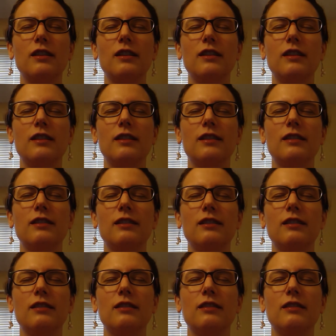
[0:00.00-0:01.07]

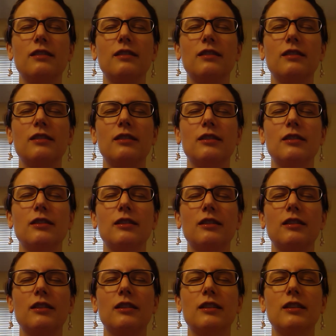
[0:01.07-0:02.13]

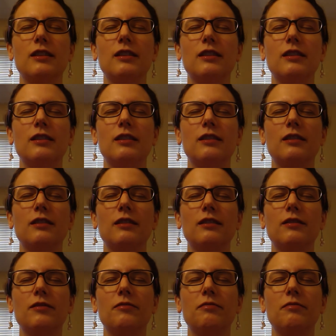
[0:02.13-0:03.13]
[no speech]